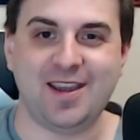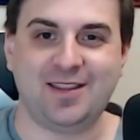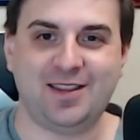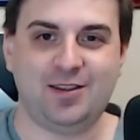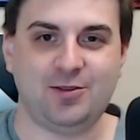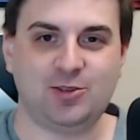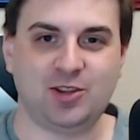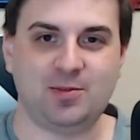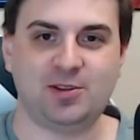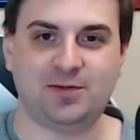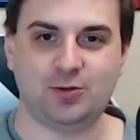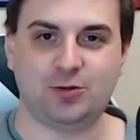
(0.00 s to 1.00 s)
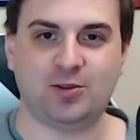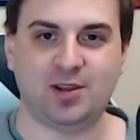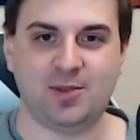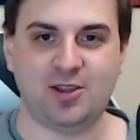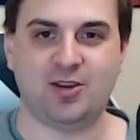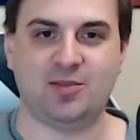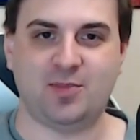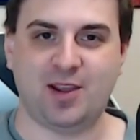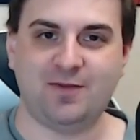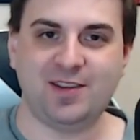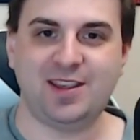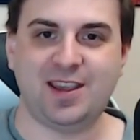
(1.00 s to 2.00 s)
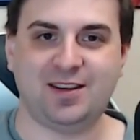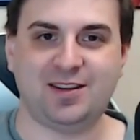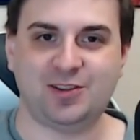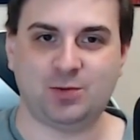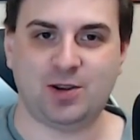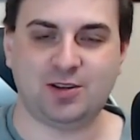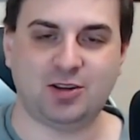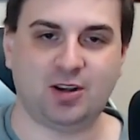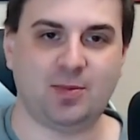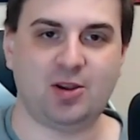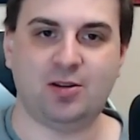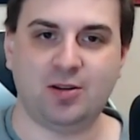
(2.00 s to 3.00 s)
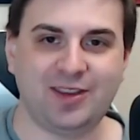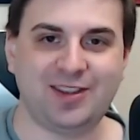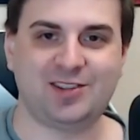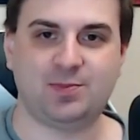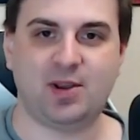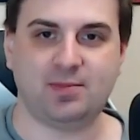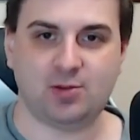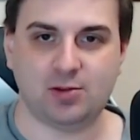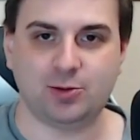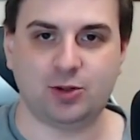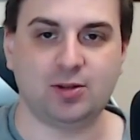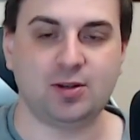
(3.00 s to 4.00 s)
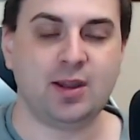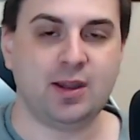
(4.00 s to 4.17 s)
Thank you so much for joining me on my vidcast, where I talk about all things pop culture,